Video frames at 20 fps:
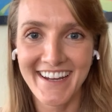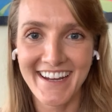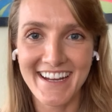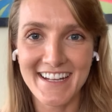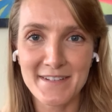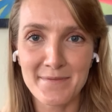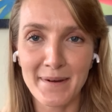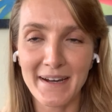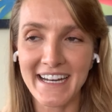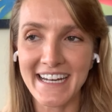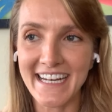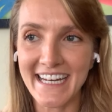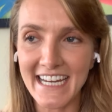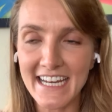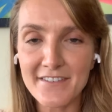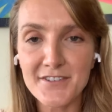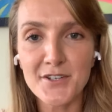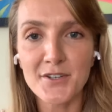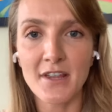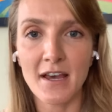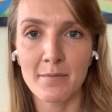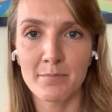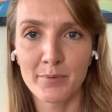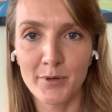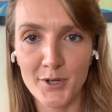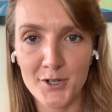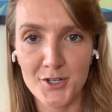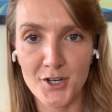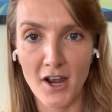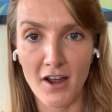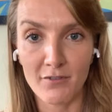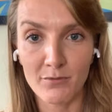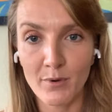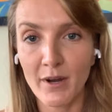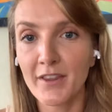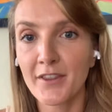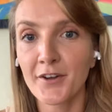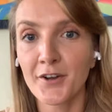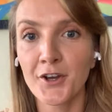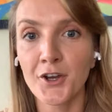It's what gives you that push off. Whether